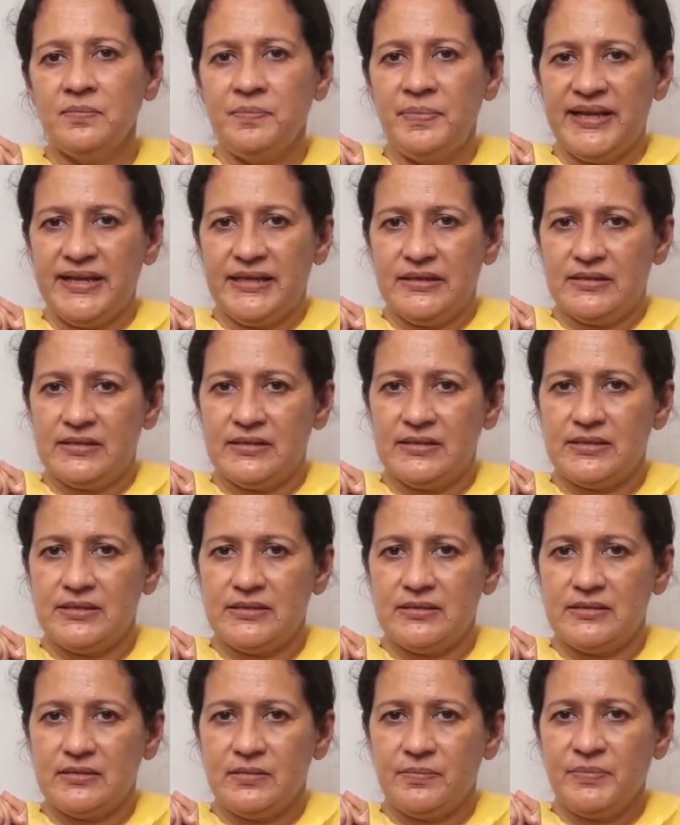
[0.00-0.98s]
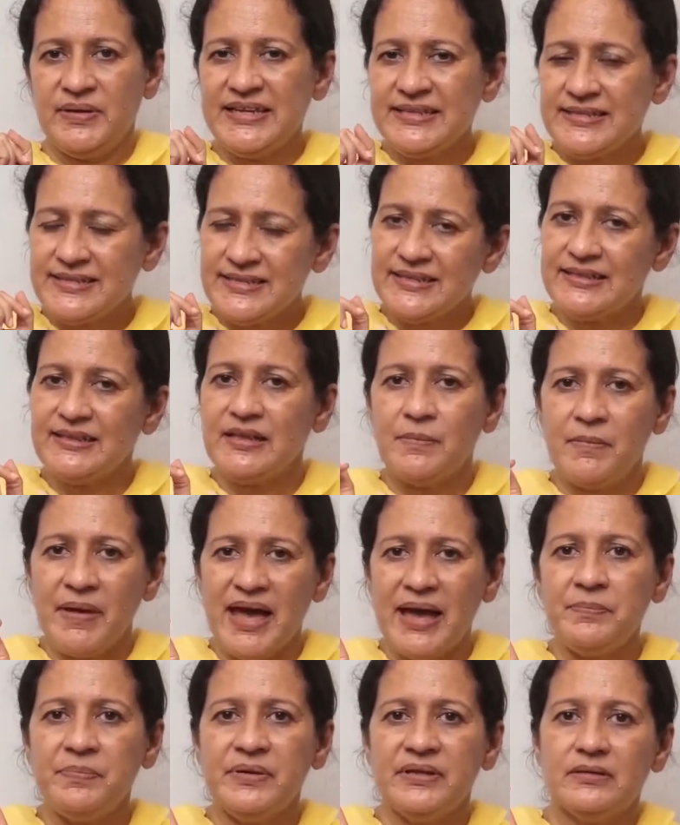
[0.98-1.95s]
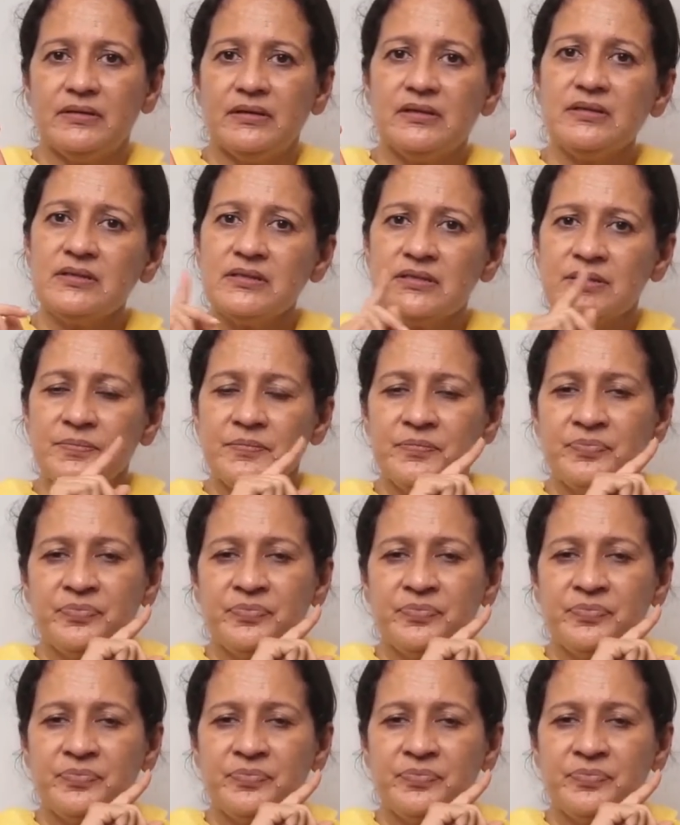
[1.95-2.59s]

plains. Please see the map in this.